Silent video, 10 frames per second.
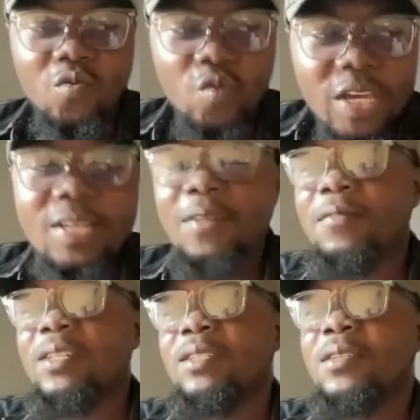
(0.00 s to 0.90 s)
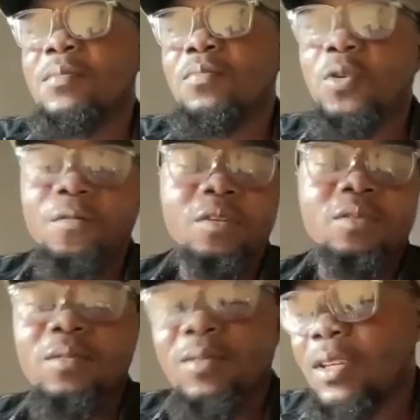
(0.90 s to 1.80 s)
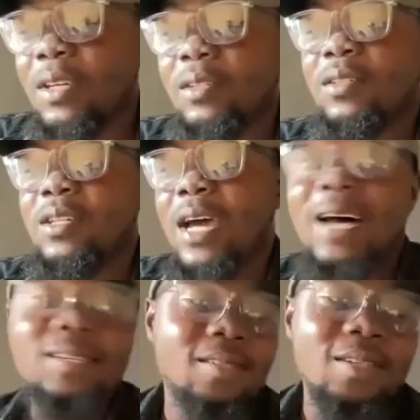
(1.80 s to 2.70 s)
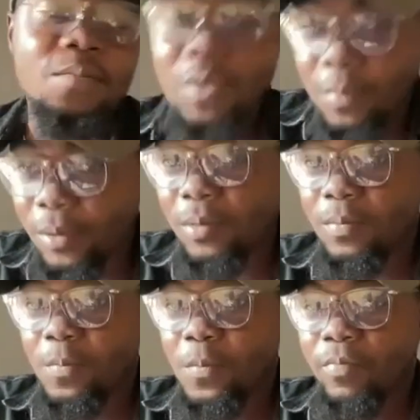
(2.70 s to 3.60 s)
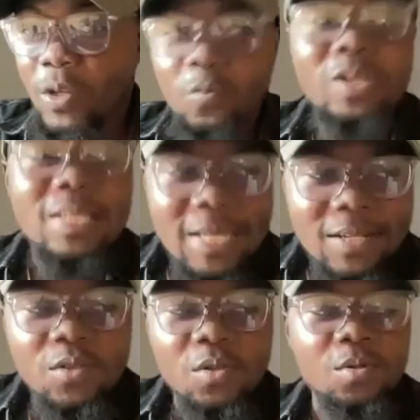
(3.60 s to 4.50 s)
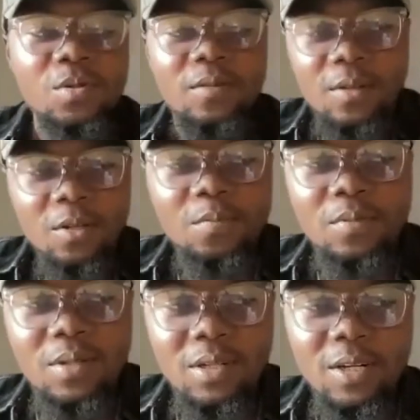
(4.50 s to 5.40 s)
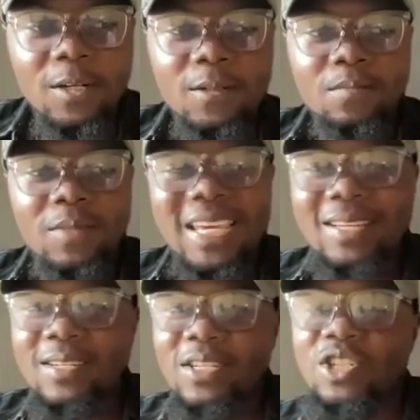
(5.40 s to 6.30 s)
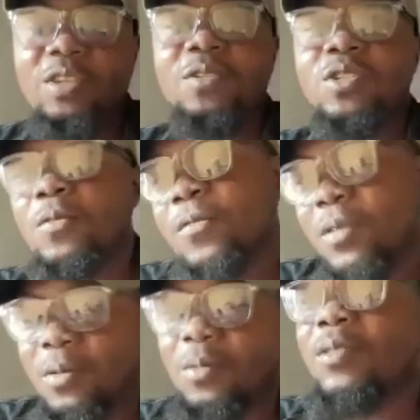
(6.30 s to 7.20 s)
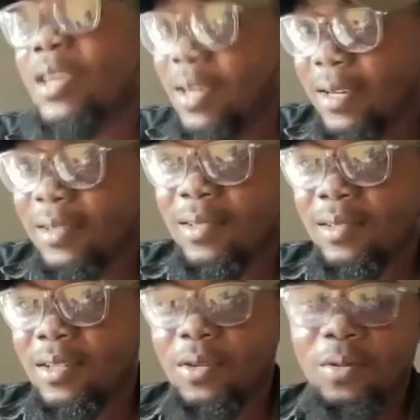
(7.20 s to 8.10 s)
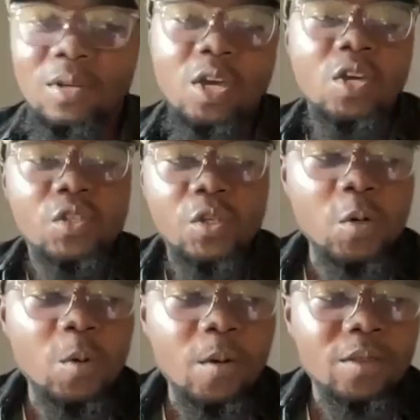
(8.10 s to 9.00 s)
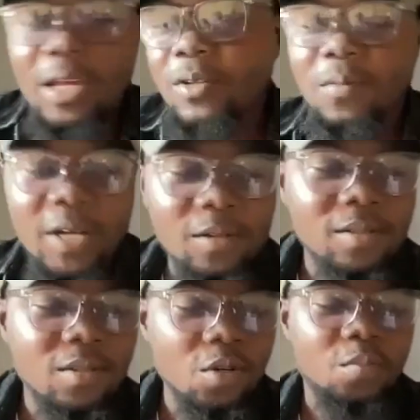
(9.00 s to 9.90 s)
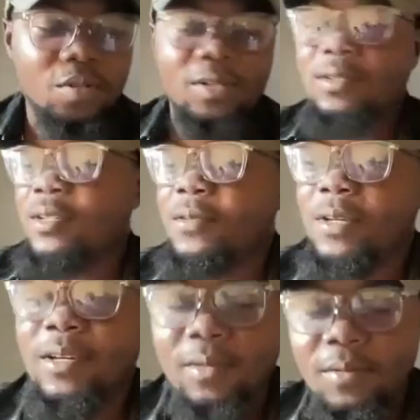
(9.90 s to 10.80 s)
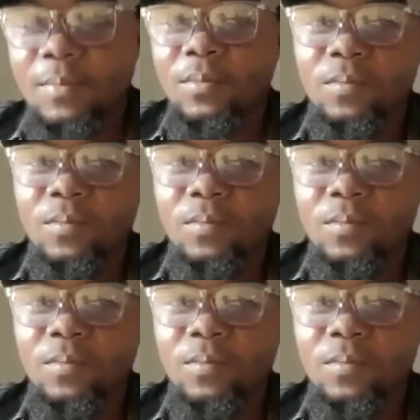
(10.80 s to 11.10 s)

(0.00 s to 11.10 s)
we definitely need more of critical thinking as a people. We need to develop a generation of critical thinkers, you know. So tell us about your project in that regard.